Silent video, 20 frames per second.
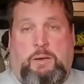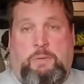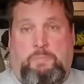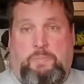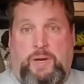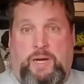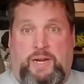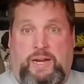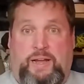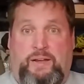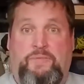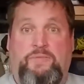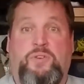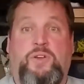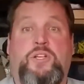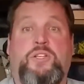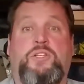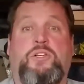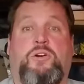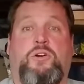But I've
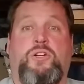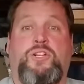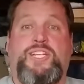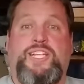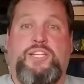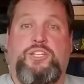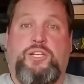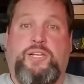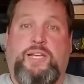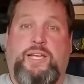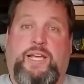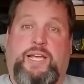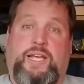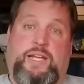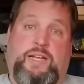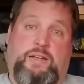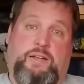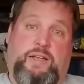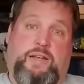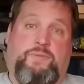started teaching,
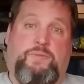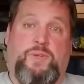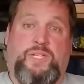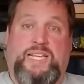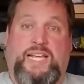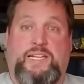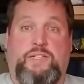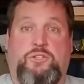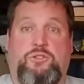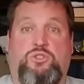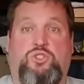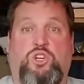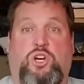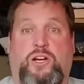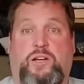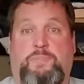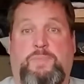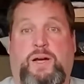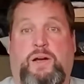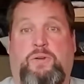and I was asked to
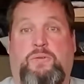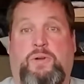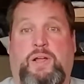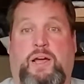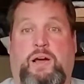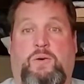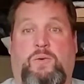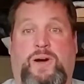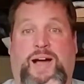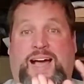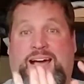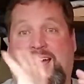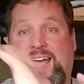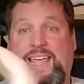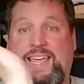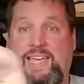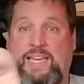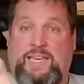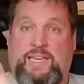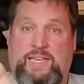talk about how
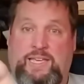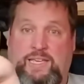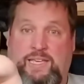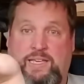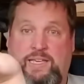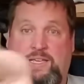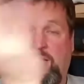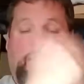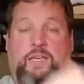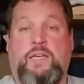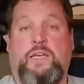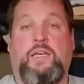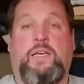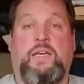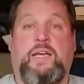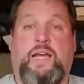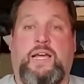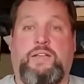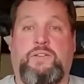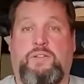I,
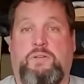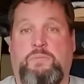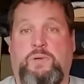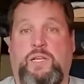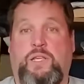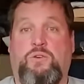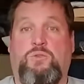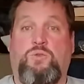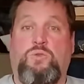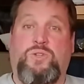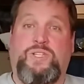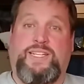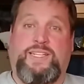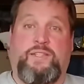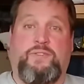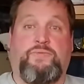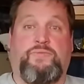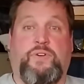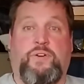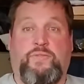as somebody who
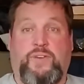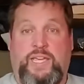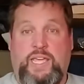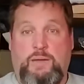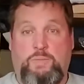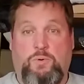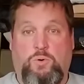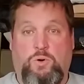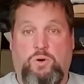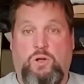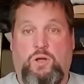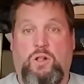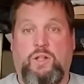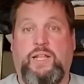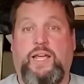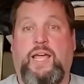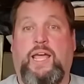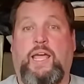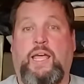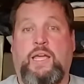sits in front of a keyboard all
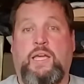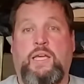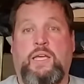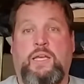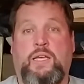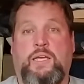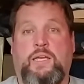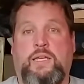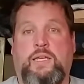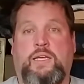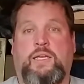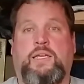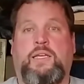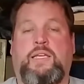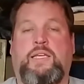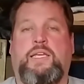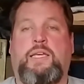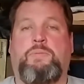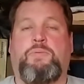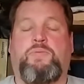day,
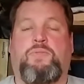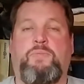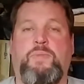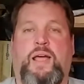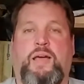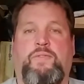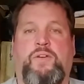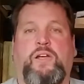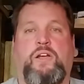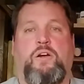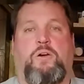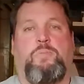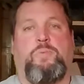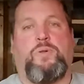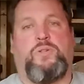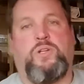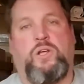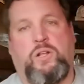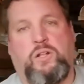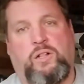keeps from having
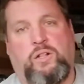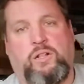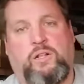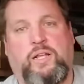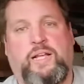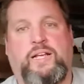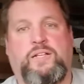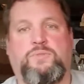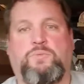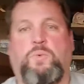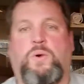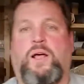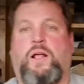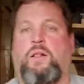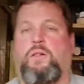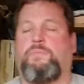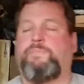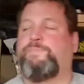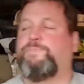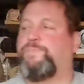carpal tunnel as
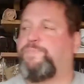well.